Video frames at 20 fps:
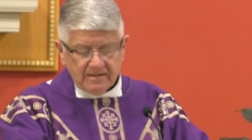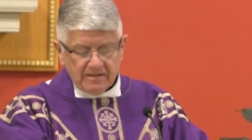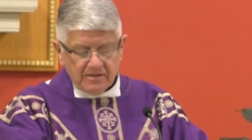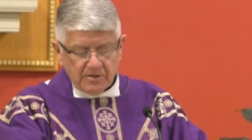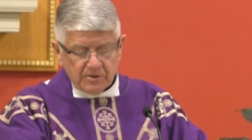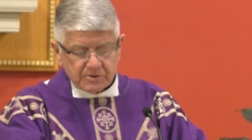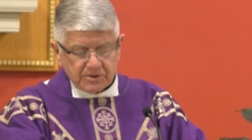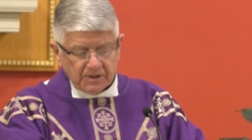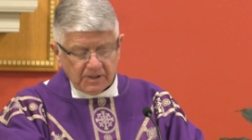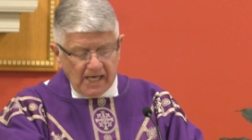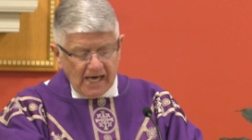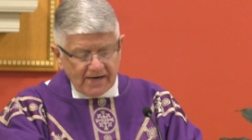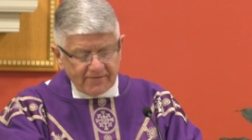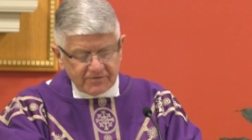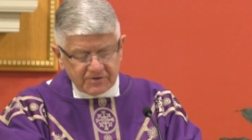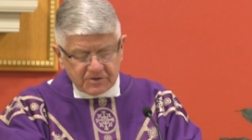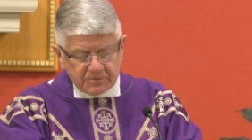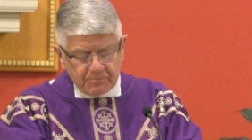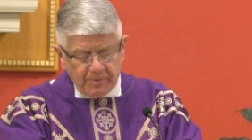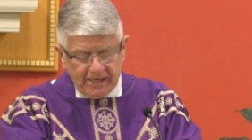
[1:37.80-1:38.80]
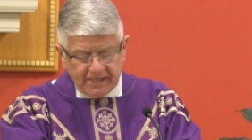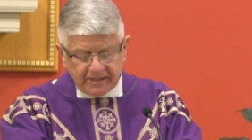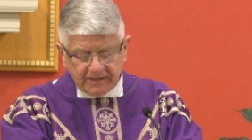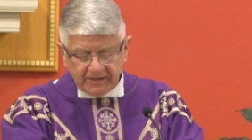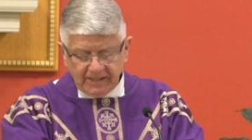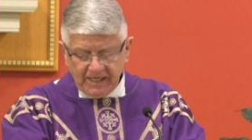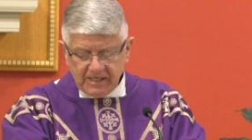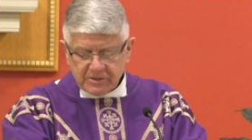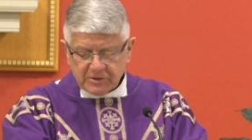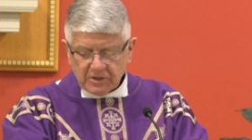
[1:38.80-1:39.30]
There's a lot of
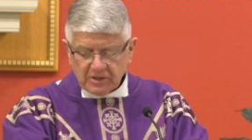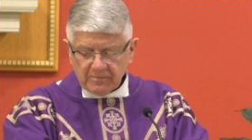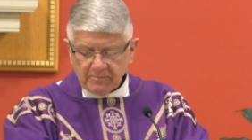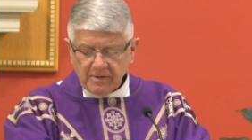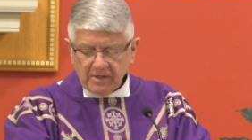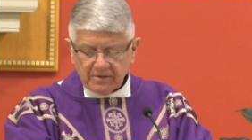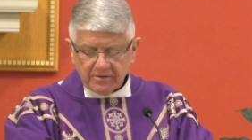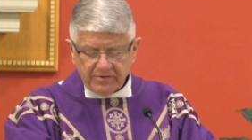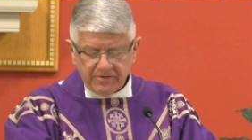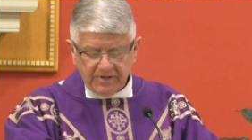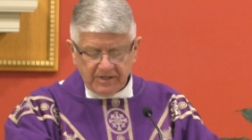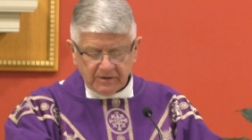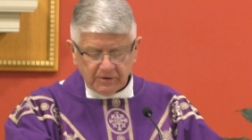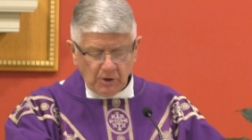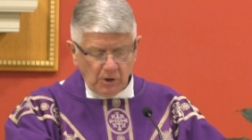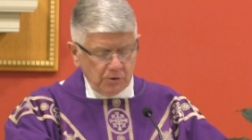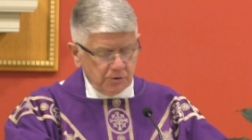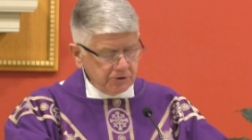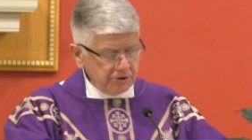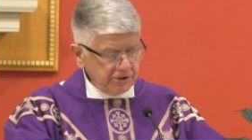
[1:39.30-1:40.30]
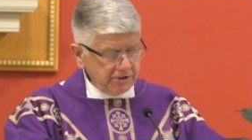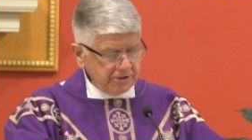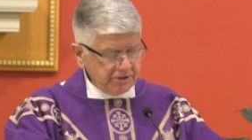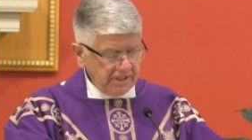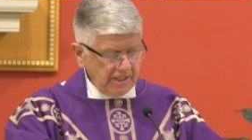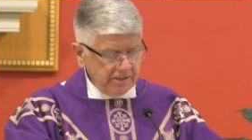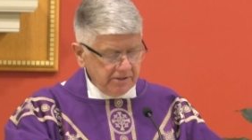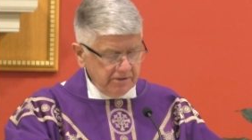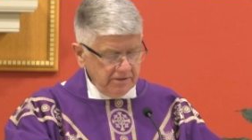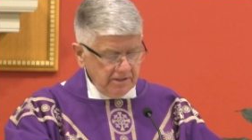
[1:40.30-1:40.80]
speculation among theologians
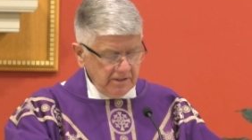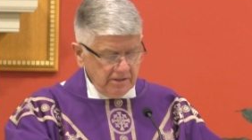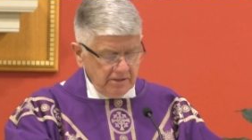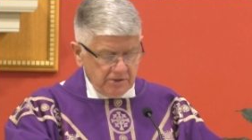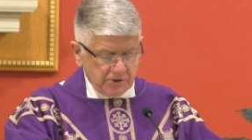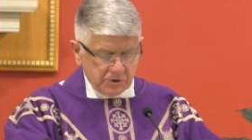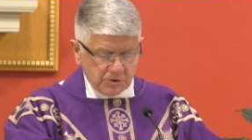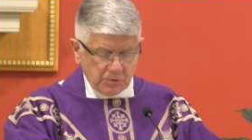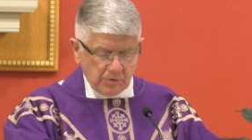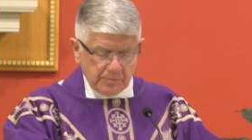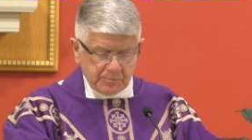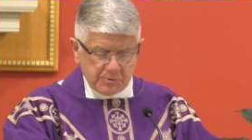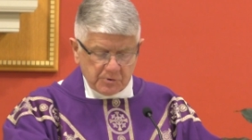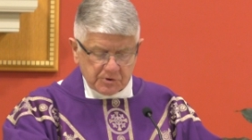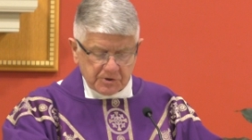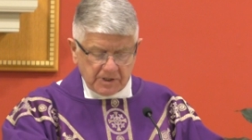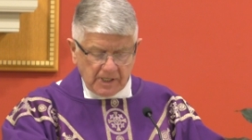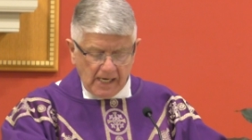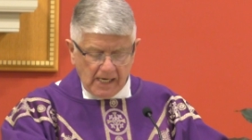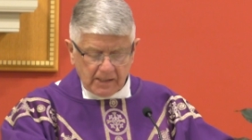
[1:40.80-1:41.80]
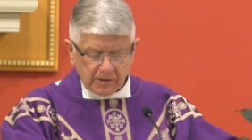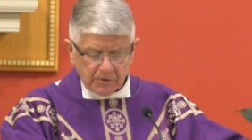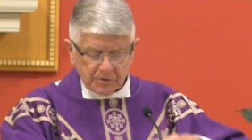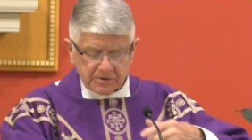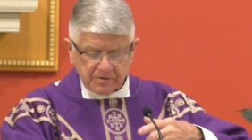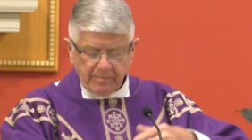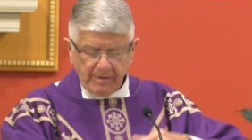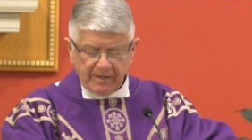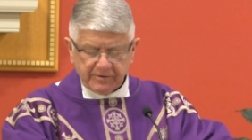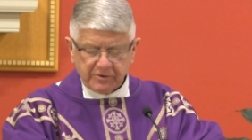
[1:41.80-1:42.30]
and scripture
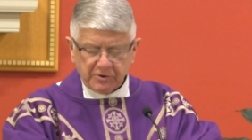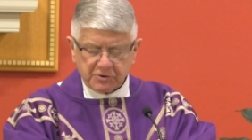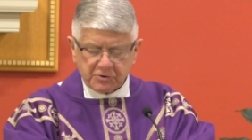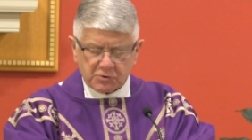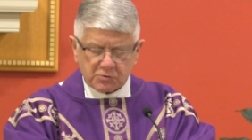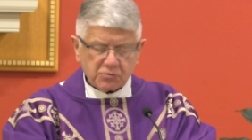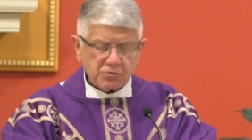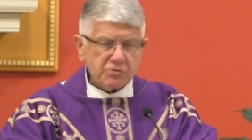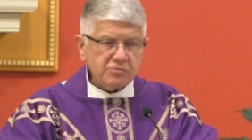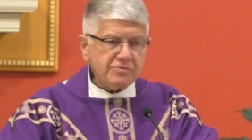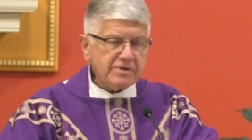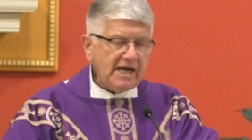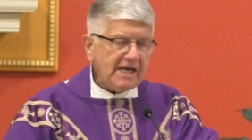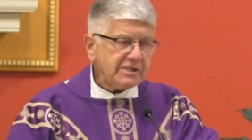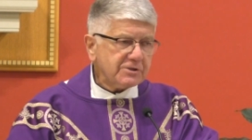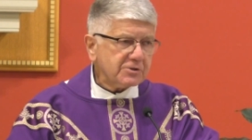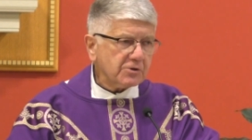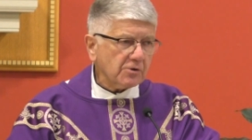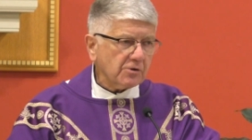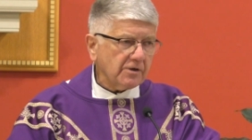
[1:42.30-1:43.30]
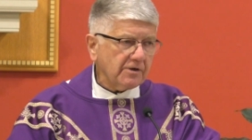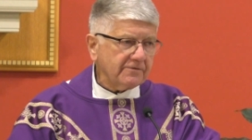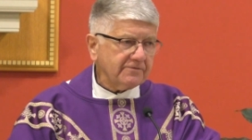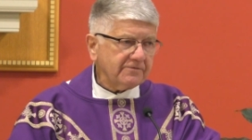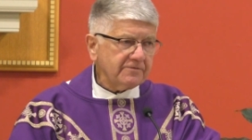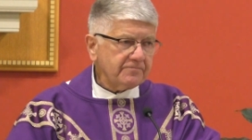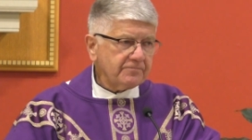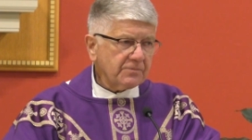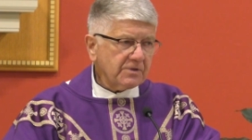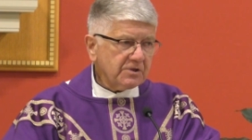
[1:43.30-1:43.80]
scholars about the true nature of
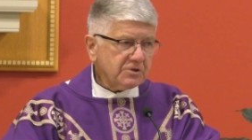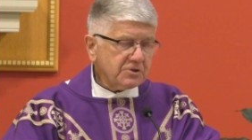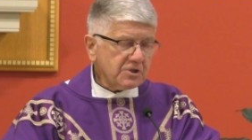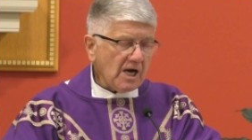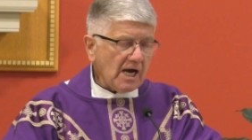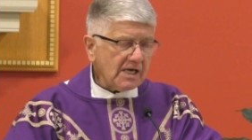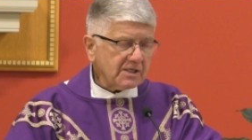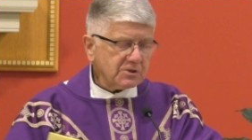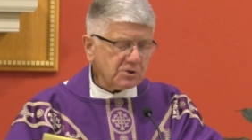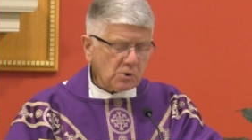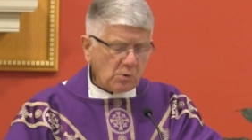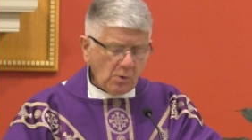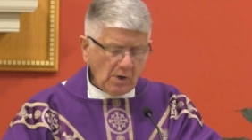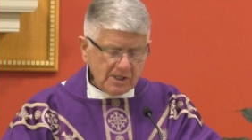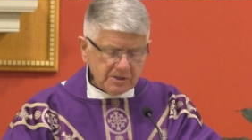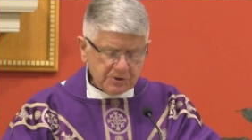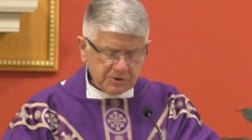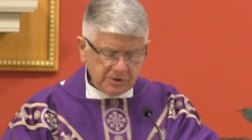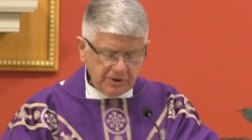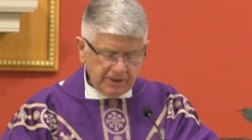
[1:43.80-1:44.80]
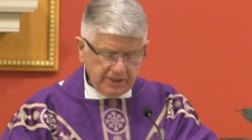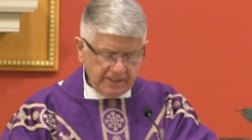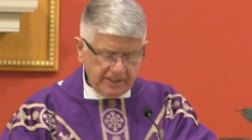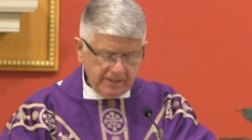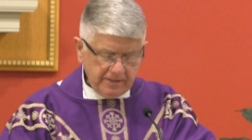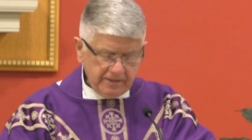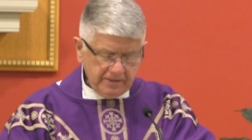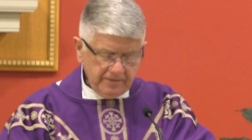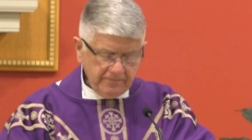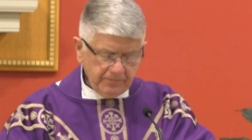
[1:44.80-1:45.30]
John's question
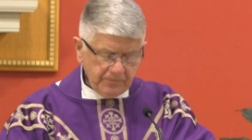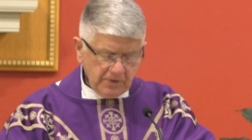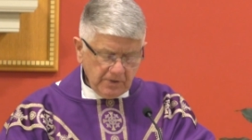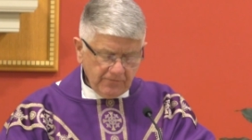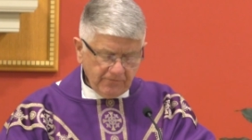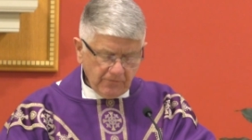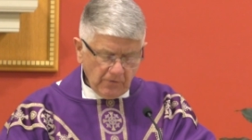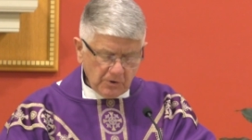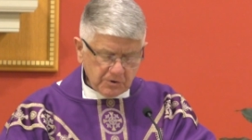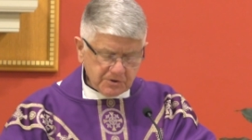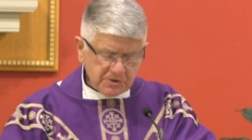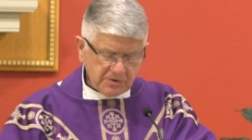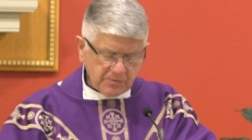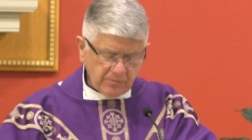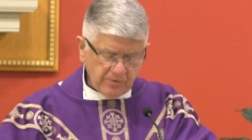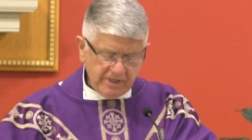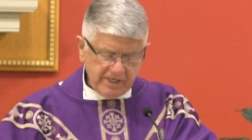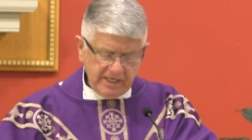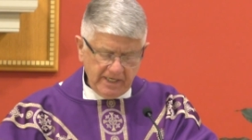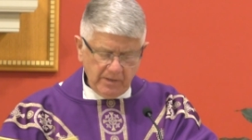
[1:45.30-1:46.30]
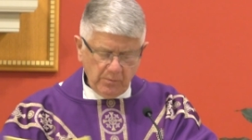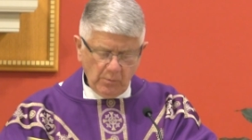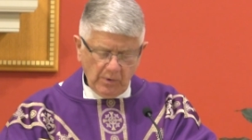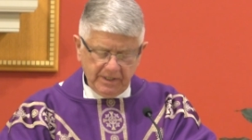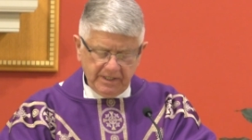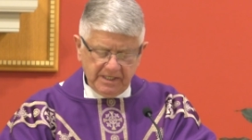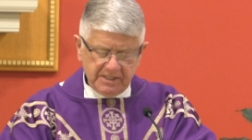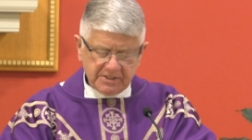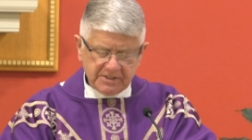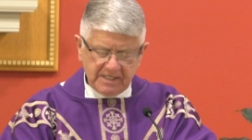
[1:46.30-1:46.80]
in verse 3
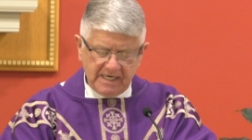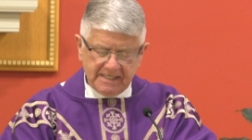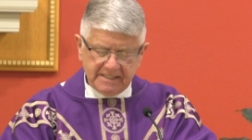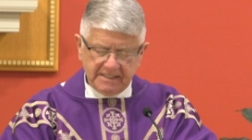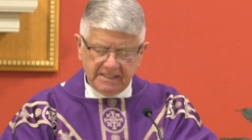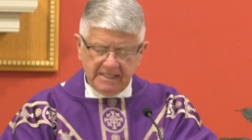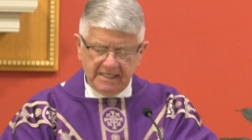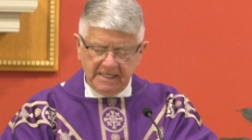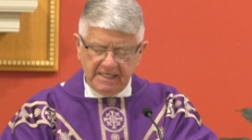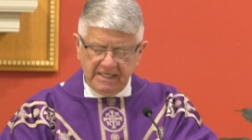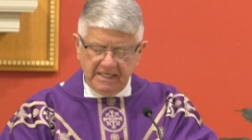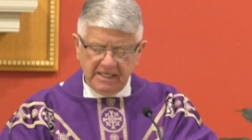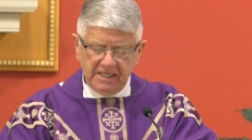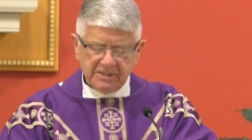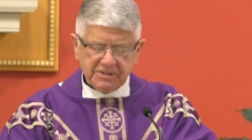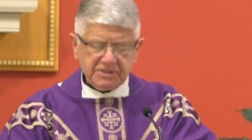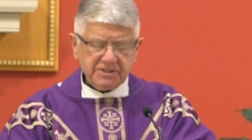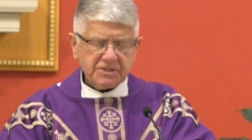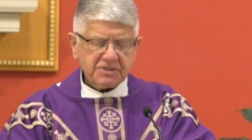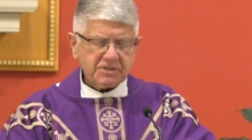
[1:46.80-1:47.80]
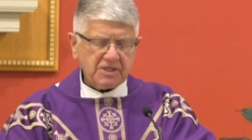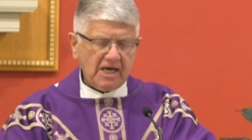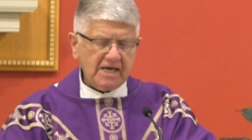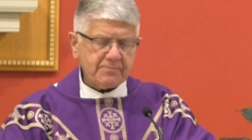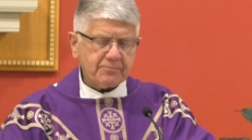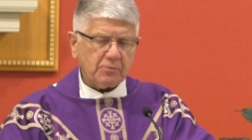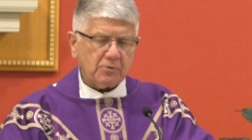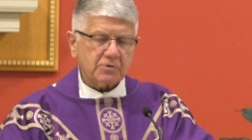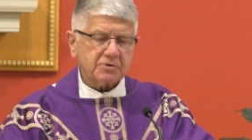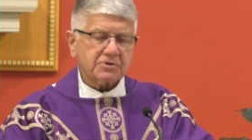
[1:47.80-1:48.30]
when he sent his
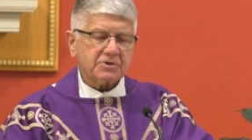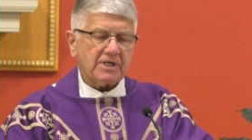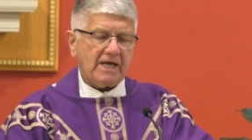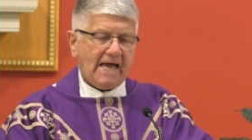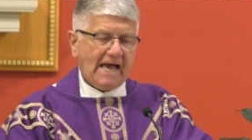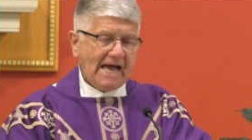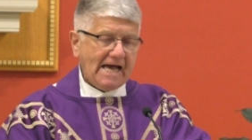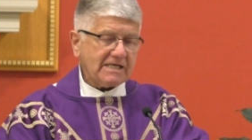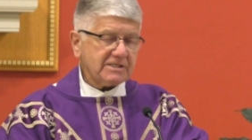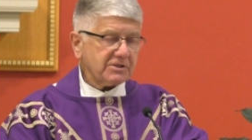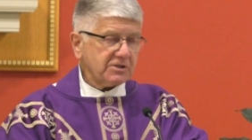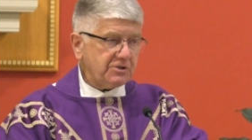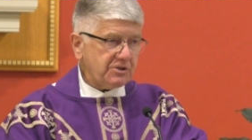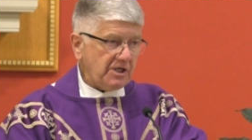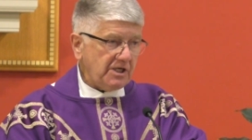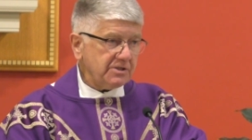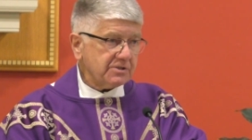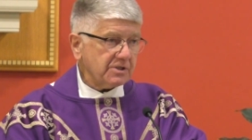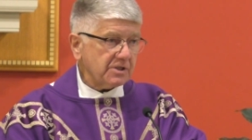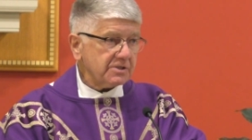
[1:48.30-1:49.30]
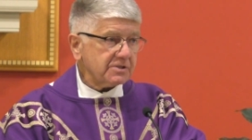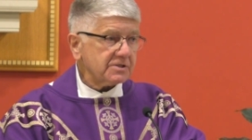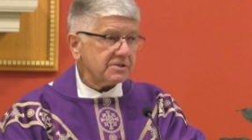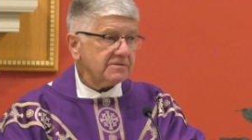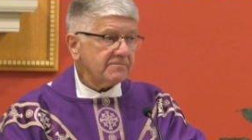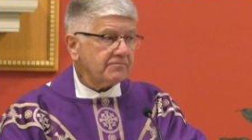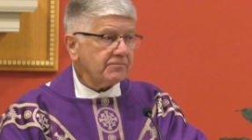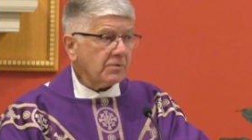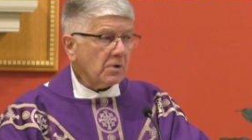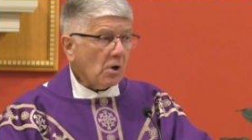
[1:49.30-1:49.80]
disciples to ask Jesus,
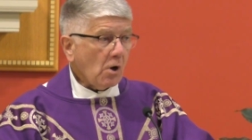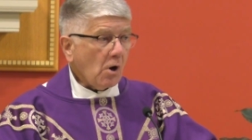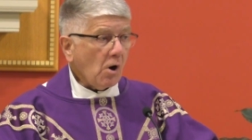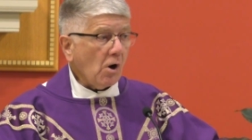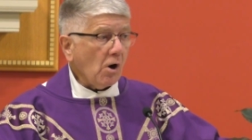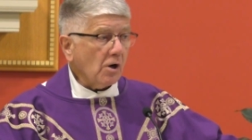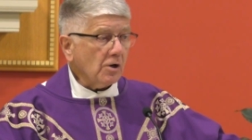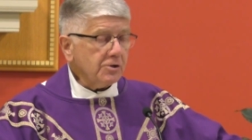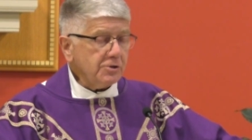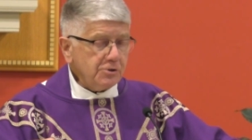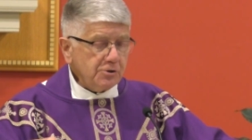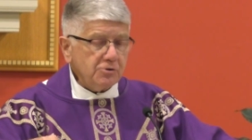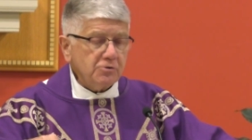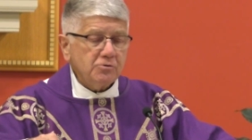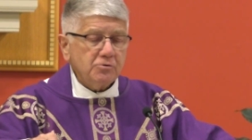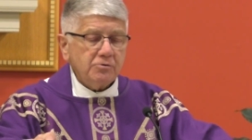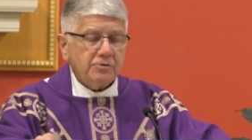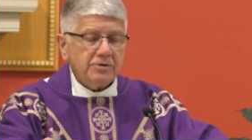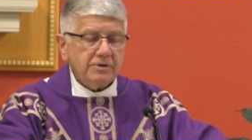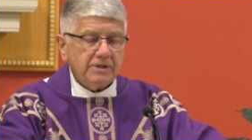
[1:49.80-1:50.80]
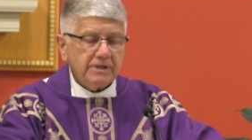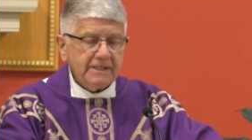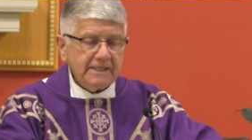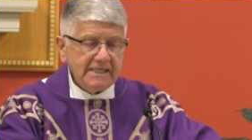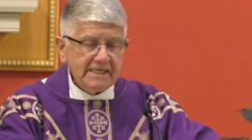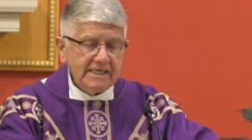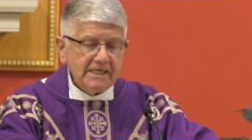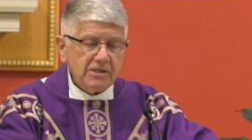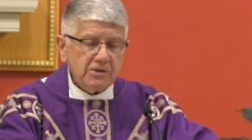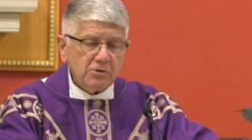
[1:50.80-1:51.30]
Are you
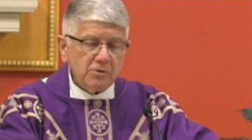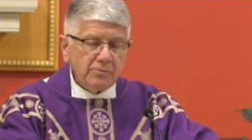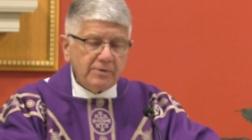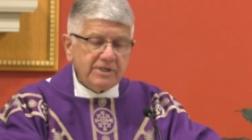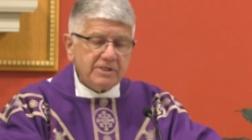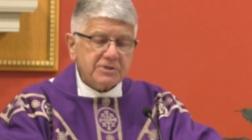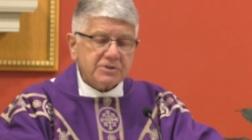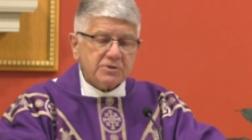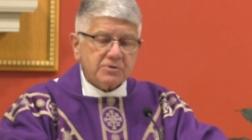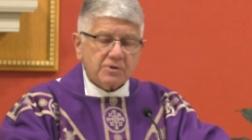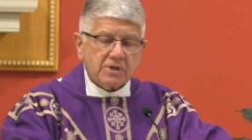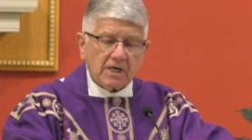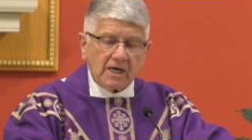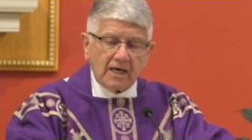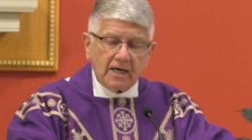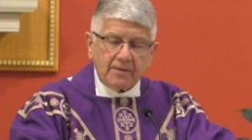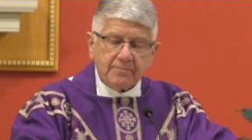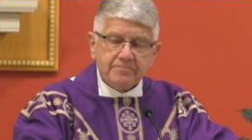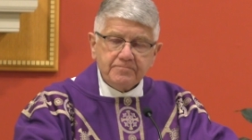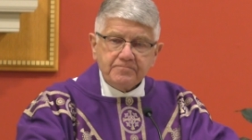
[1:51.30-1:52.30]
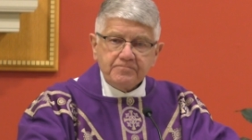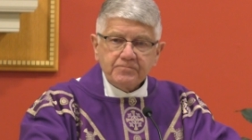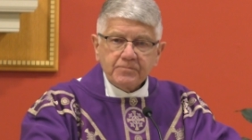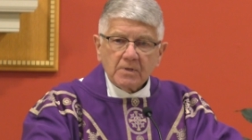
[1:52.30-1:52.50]
he who is to come,